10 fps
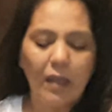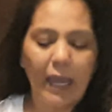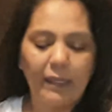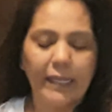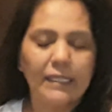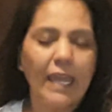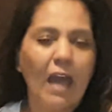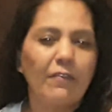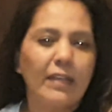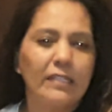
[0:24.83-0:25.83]
I like to
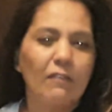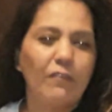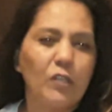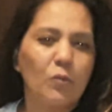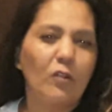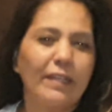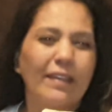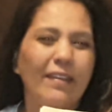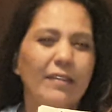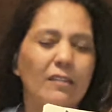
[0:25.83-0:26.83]
have it as a visual. It
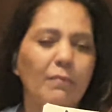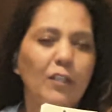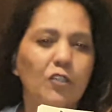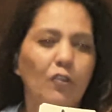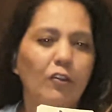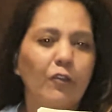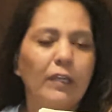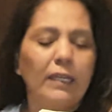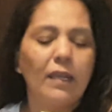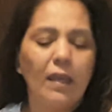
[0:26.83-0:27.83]
kind of cements their
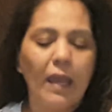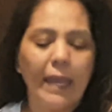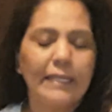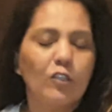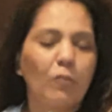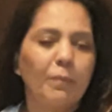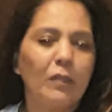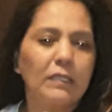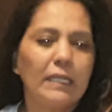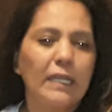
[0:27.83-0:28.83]
learning. As they're
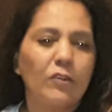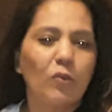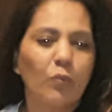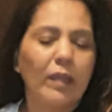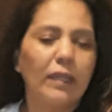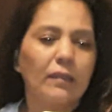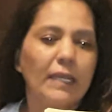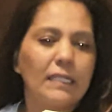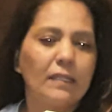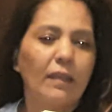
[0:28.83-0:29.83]
building it, they're
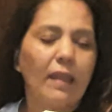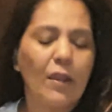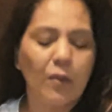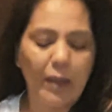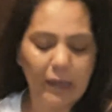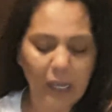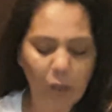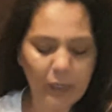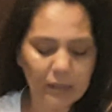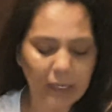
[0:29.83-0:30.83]
recognizing the letter, and I
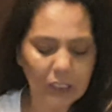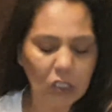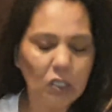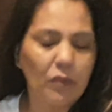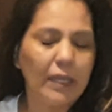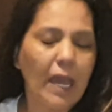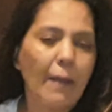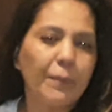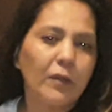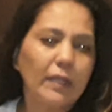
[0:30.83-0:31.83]
always like to do the
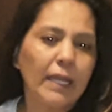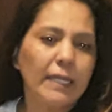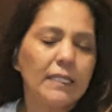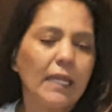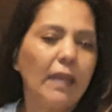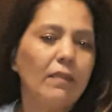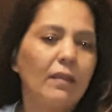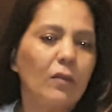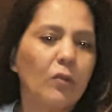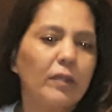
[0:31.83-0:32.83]
uppercase and the
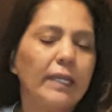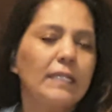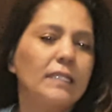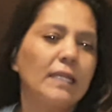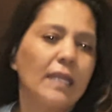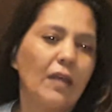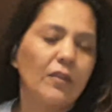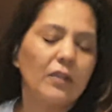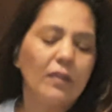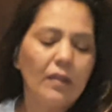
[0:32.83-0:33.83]
lowercase
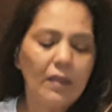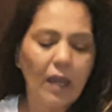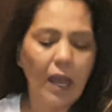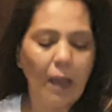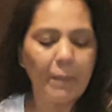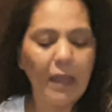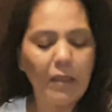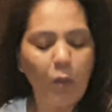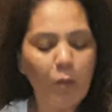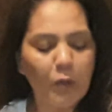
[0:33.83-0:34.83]
together. And
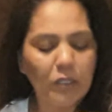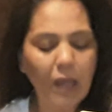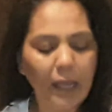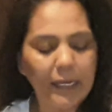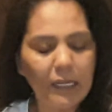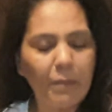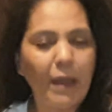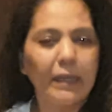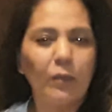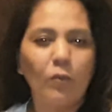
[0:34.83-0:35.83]
then when we're talking
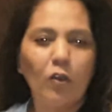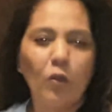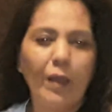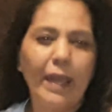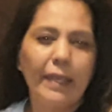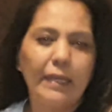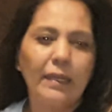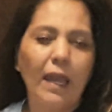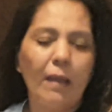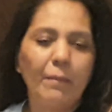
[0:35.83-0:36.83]
about it, we'll go ahead
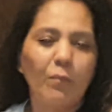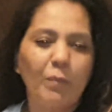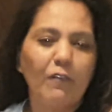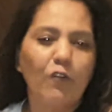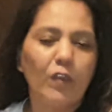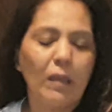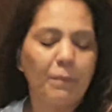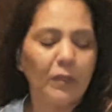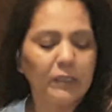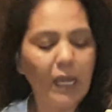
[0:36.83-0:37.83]
and before they
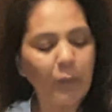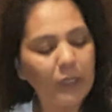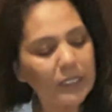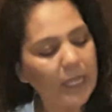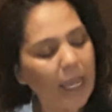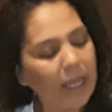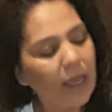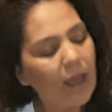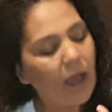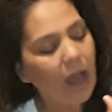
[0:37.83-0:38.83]
build it, I would say
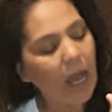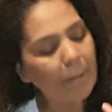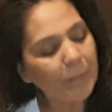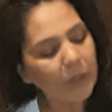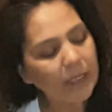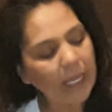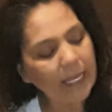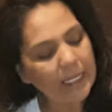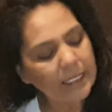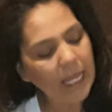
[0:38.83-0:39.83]

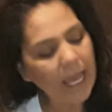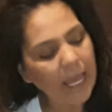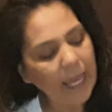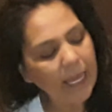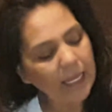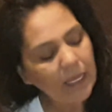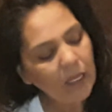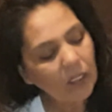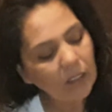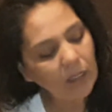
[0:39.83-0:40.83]
uppercase A,
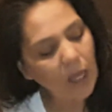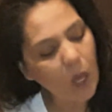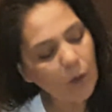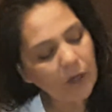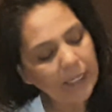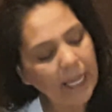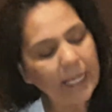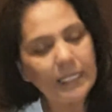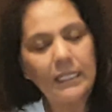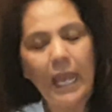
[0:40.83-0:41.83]

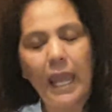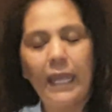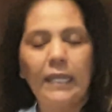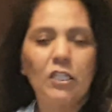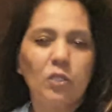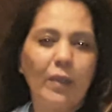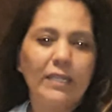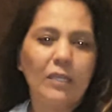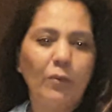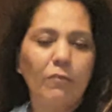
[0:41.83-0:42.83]
lowercase a, and
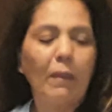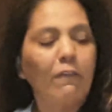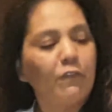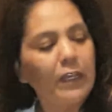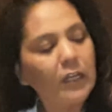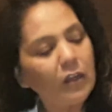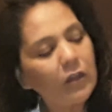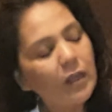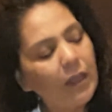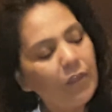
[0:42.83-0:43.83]
trace it with my finger.
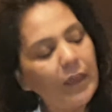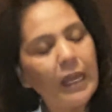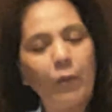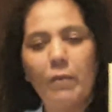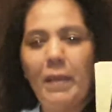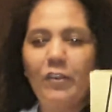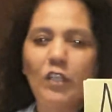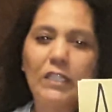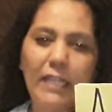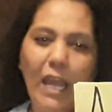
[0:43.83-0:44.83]
Then I would make the
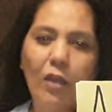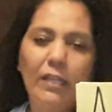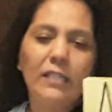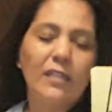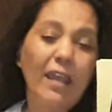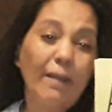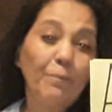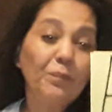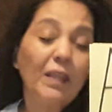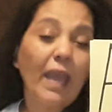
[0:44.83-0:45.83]
sound and say
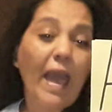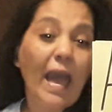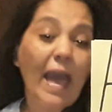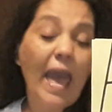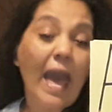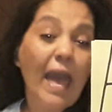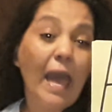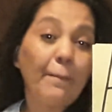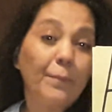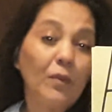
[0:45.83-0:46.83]

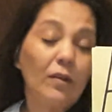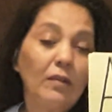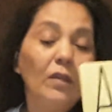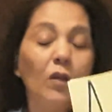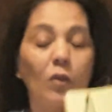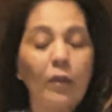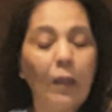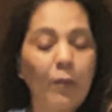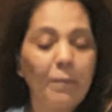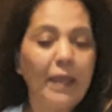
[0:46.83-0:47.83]
apple, or I
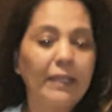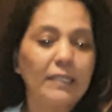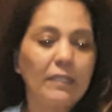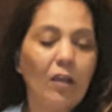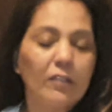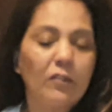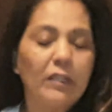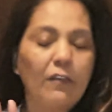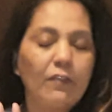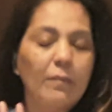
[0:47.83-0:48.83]
would make us also
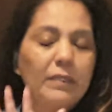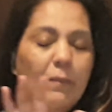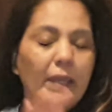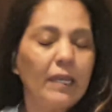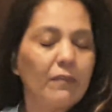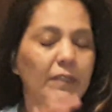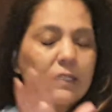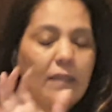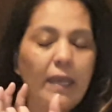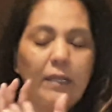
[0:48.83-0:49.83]
give them some kind of a
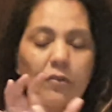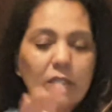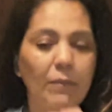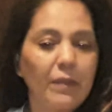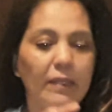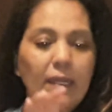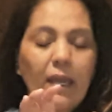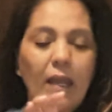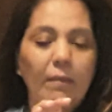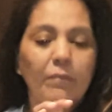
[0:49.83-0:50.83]
sign or something
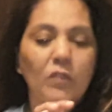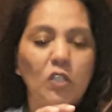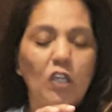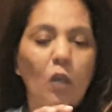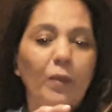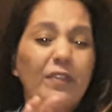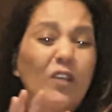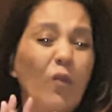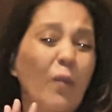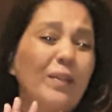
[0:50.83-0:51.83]
that to go with it,
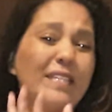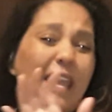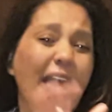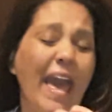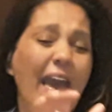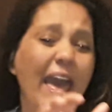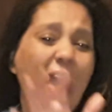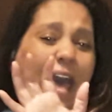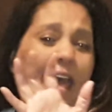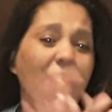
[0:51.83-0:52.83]
or I would say
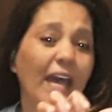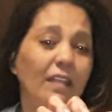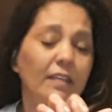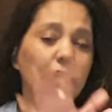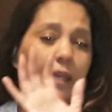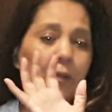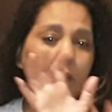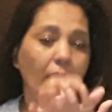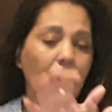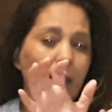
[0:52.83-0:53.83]
alligator,
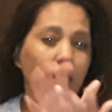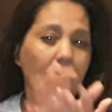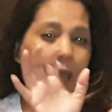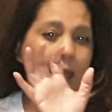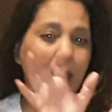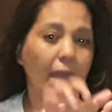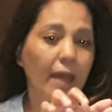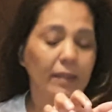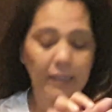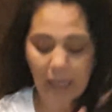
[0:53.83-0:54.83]

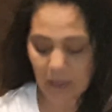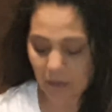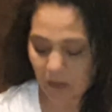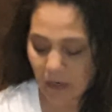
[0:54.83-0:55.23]
alligator.